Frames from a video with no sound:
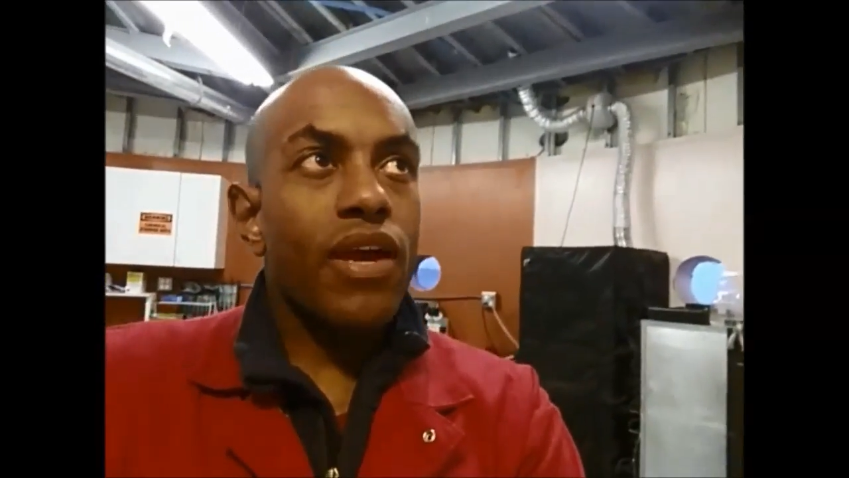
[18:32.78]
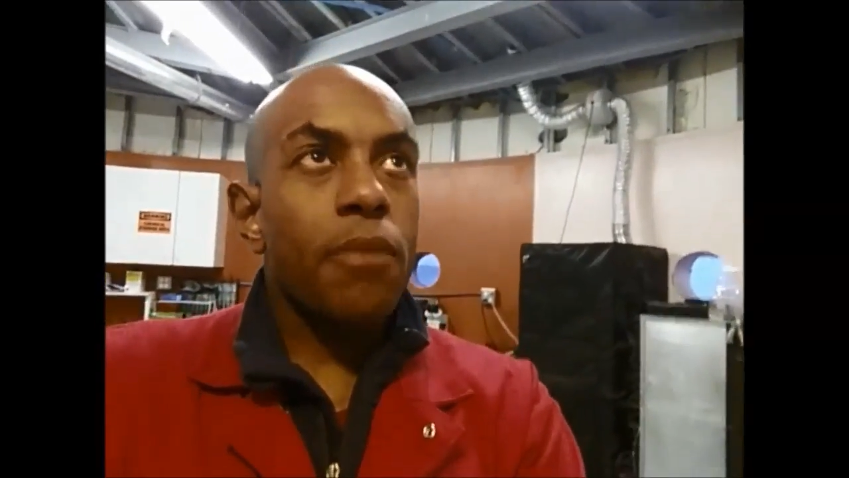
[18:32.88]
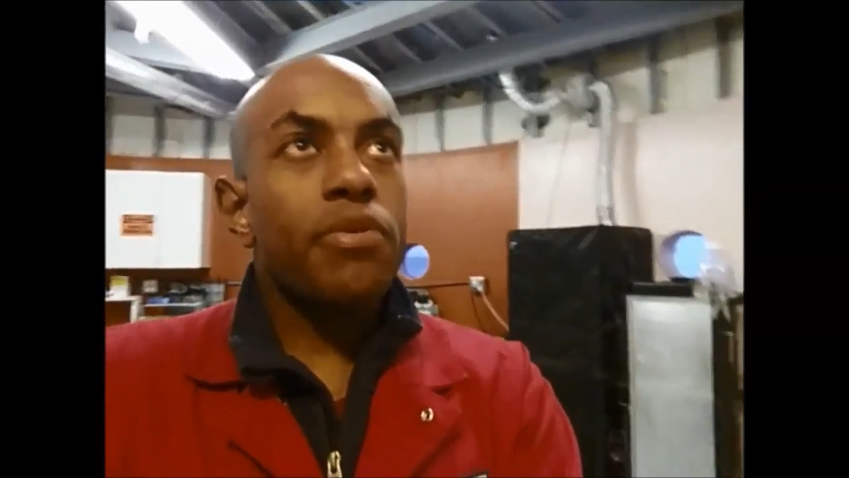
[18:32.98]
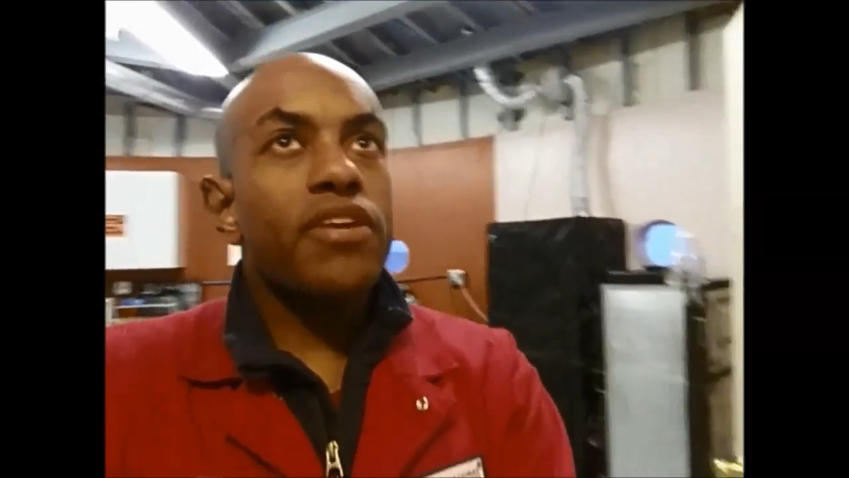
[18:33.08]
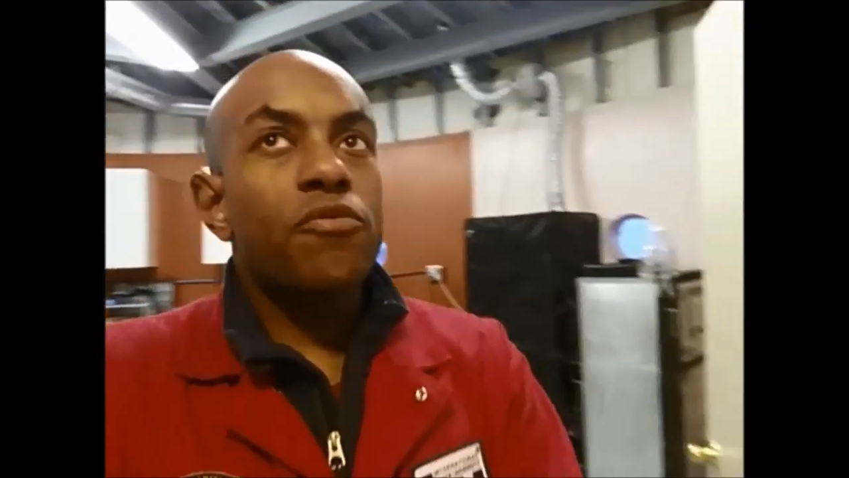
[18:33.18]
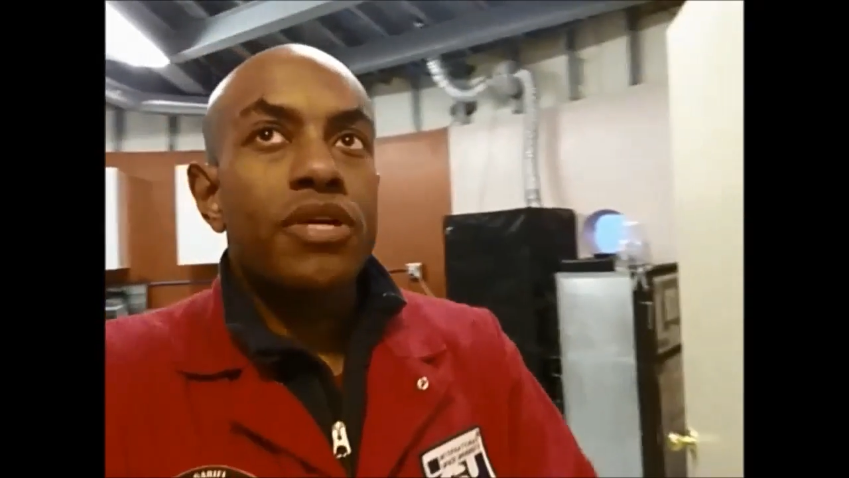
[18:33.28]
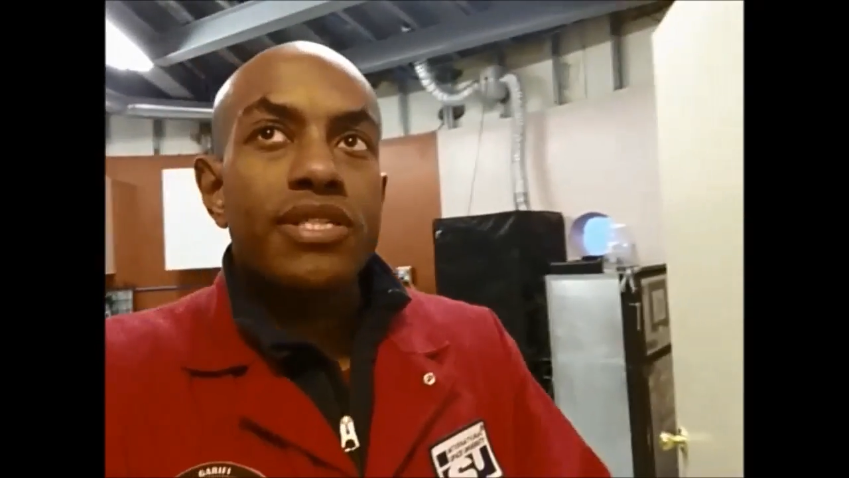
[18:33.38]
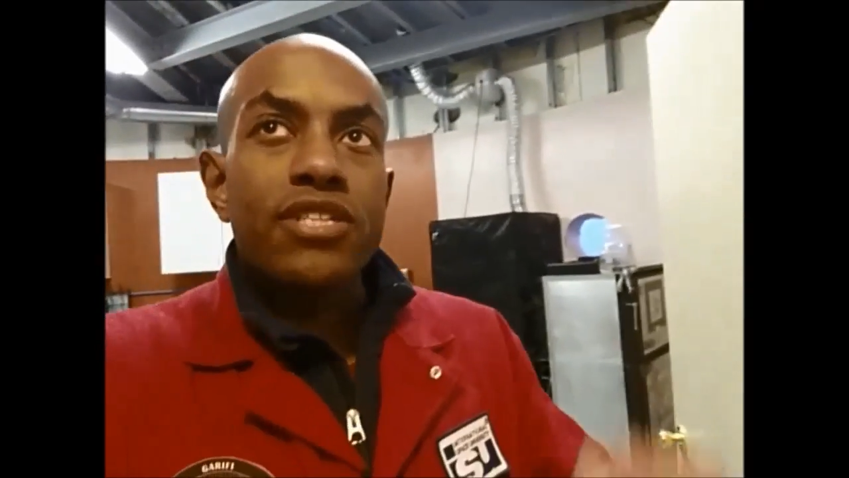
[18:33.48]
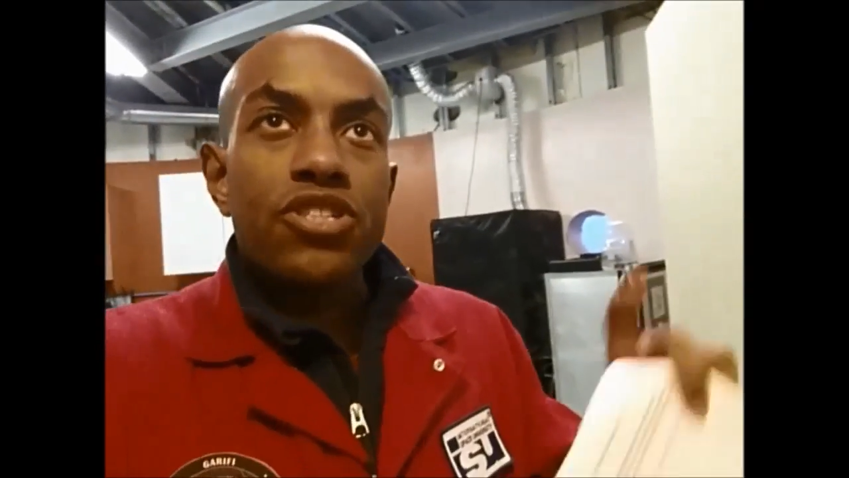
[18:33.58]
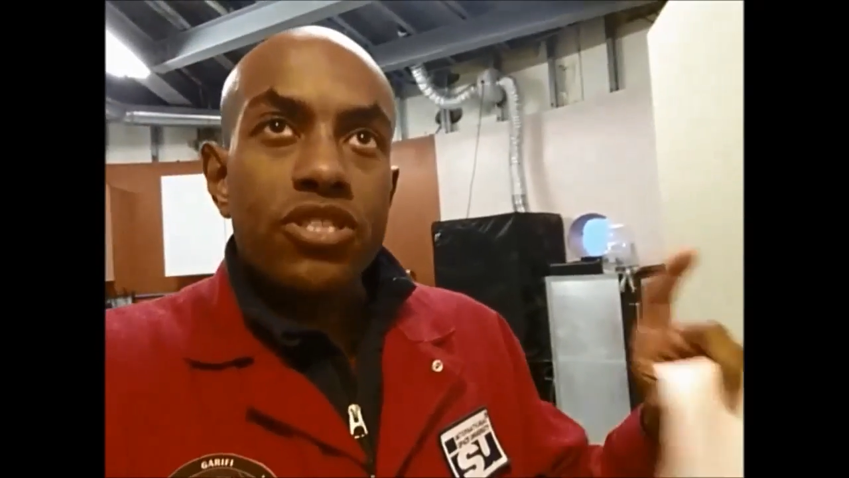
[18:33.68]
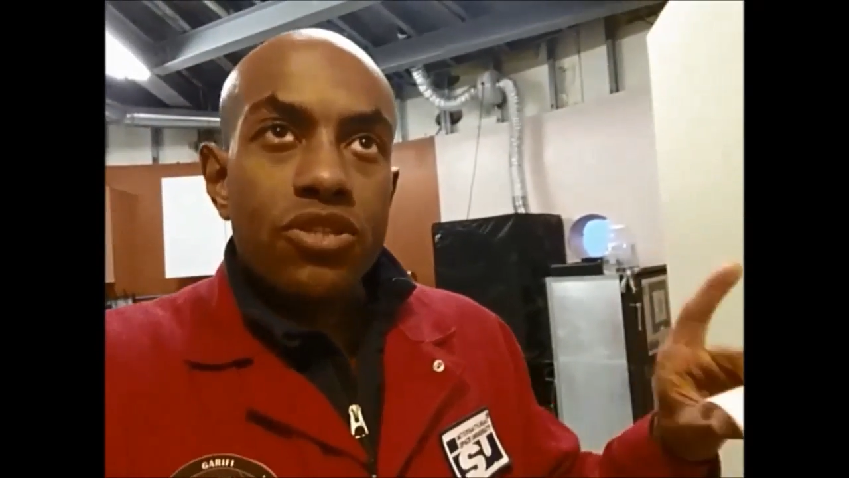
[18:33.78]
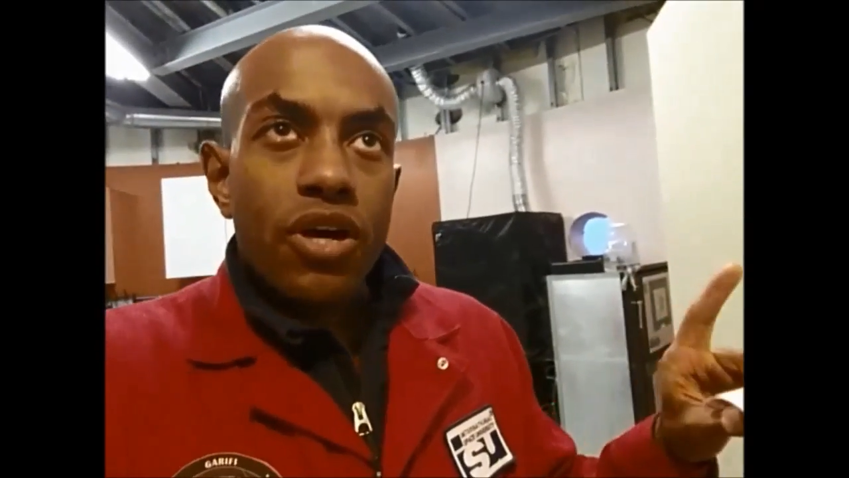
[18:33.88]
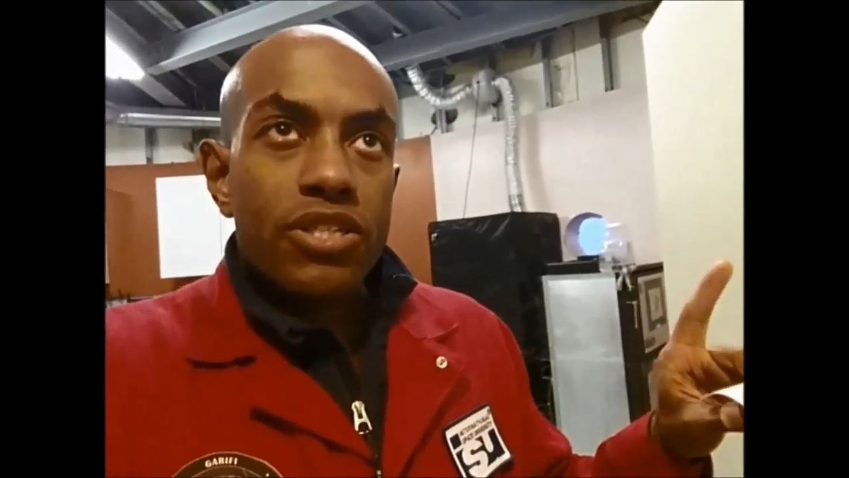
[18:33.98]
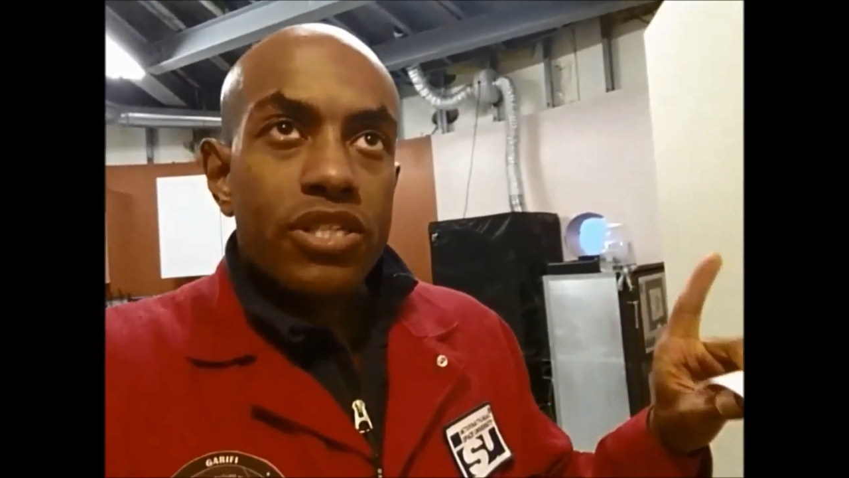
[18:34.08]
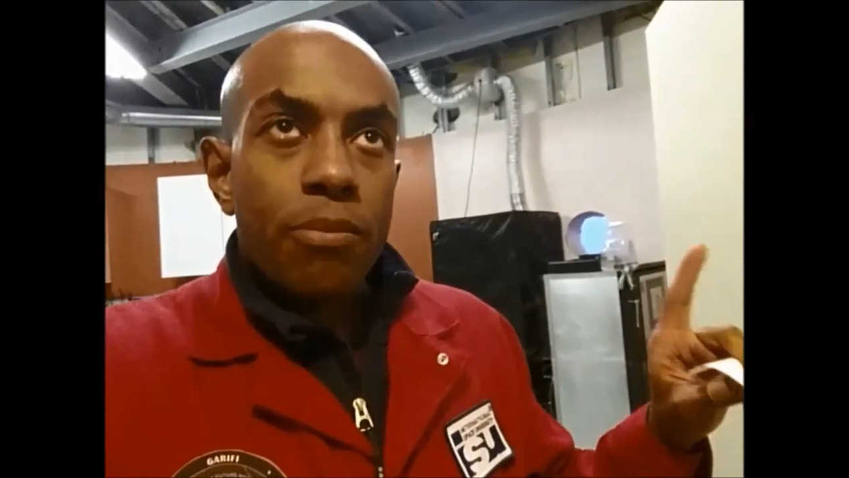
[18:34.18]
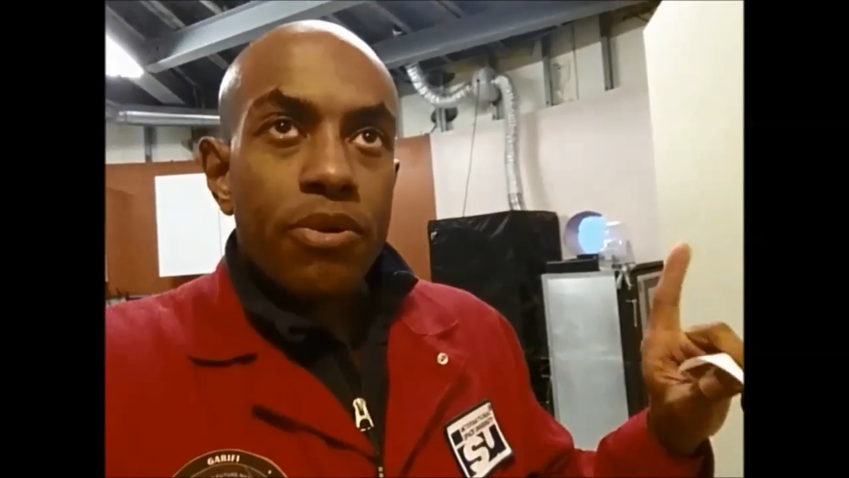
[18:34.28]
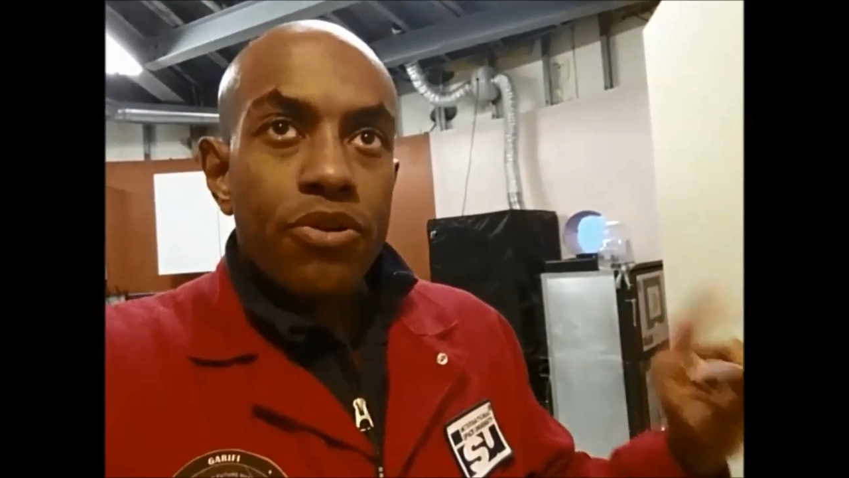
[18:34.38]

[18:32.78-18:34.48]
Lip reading: I believe because they just launched up a